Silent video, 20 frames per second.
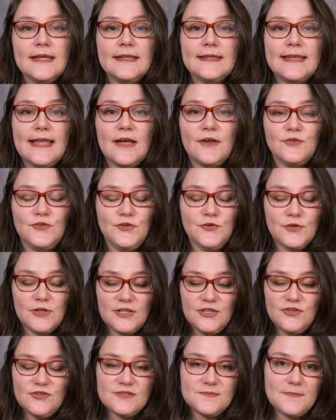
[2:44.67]
Now, you can
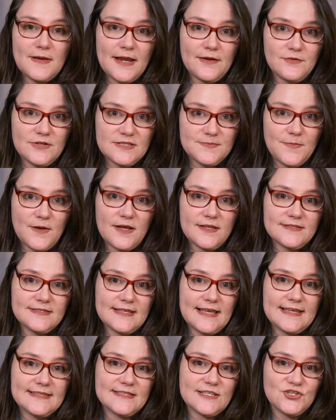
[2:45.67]
use my response
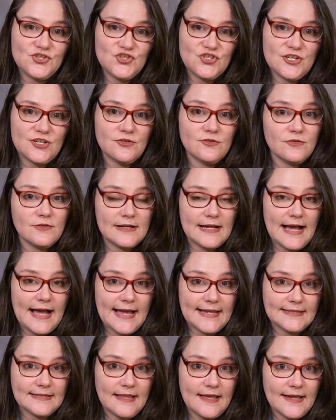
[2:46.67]
as a general
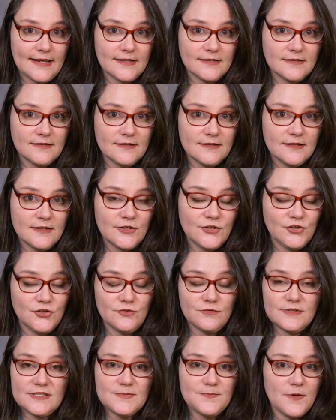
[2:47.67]
guideline. Your
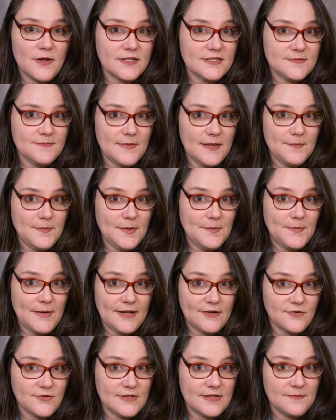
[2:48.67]
response may be
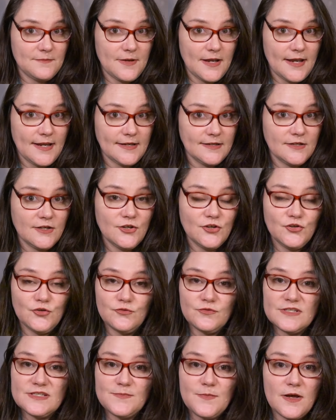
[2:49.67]
better than mine. Your
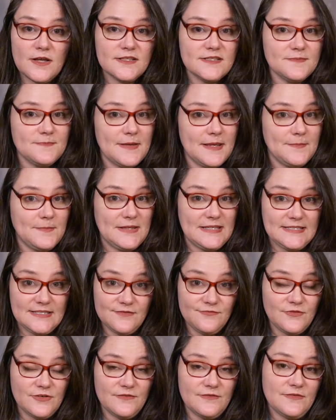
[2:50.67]
response may be
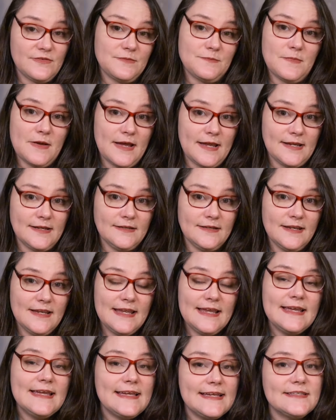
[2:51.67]
different from mine.
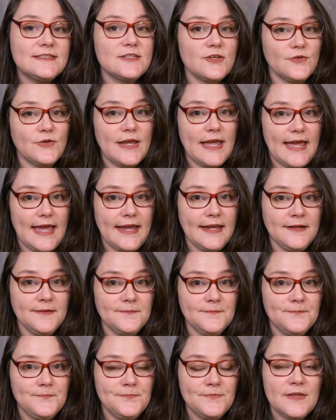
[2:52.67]
It's okay.
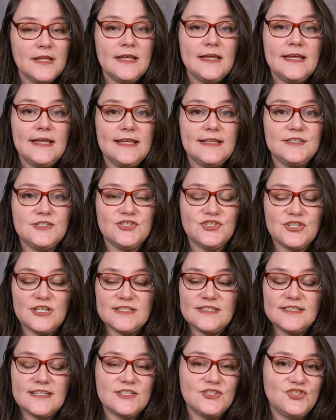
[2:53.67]
It's
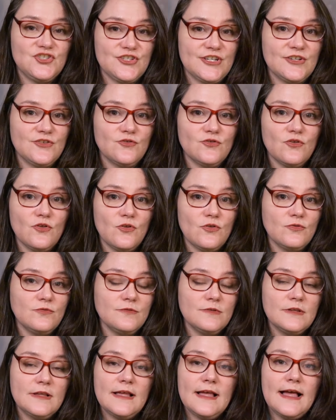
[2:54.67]
just a general
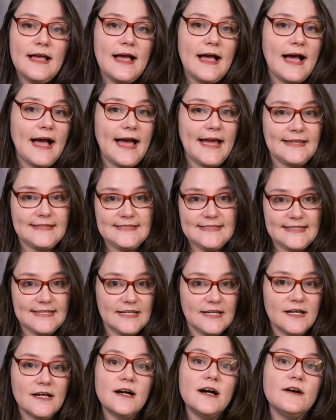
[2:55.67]

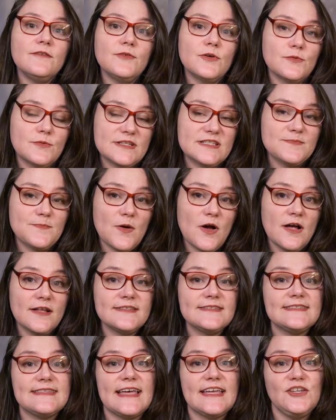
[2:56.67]
idea of a
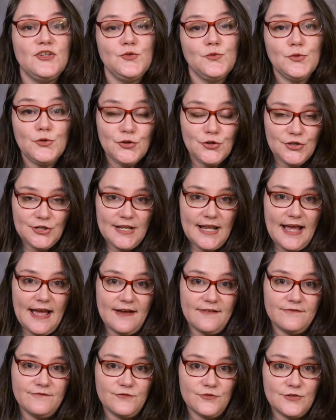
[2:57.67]
response that you could
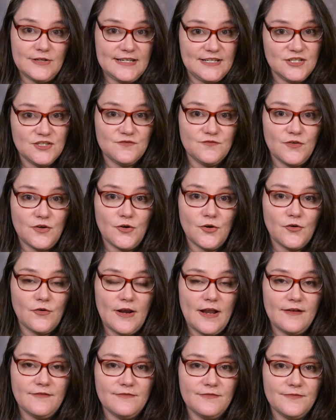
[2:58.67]
have for each
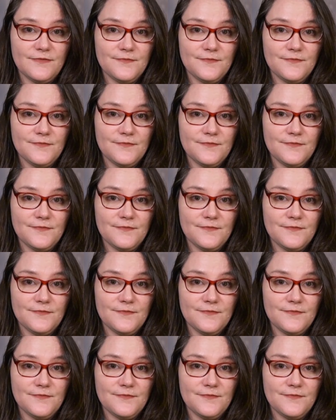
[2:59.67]
photograph.